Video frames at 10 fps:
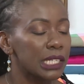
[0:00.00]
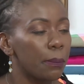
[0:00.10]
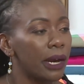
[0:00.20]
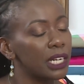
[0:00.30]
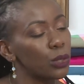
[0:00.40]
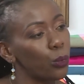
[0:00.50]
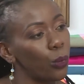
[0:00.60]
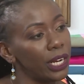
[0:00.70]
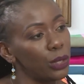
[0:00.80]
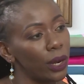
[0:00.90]
a parent,
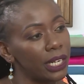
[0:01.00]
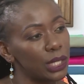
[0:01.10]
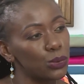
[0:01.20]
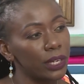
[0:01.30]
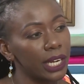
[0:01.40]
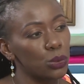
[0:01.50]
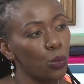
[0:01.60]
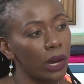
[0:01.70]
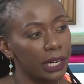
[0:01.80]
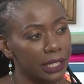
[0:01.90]
when do I need to get
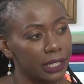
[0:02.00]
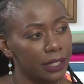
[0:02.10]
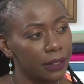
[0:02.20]
worried?